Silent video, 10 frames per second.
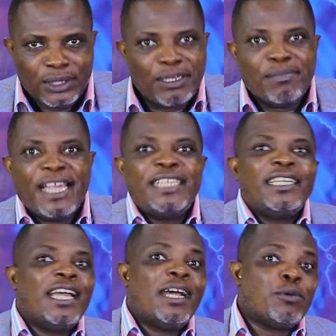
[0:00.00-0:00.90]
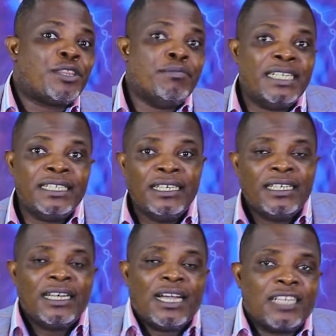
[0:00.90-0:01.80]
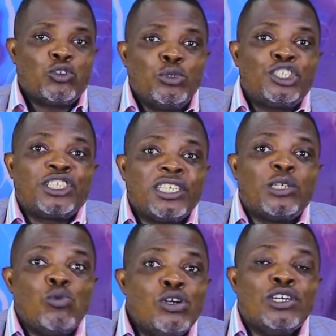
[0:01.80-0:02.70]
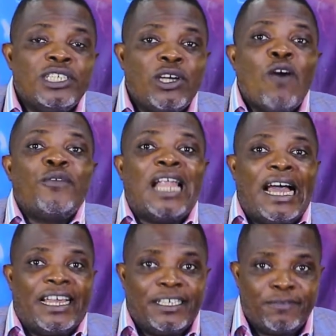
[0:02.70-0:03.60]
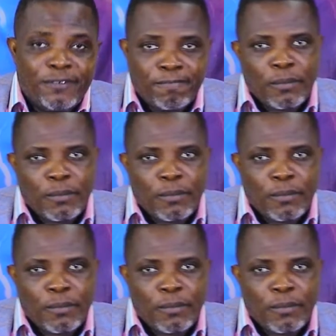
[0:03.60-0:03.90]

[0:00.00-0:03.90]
Remain here with me as we share the word of life.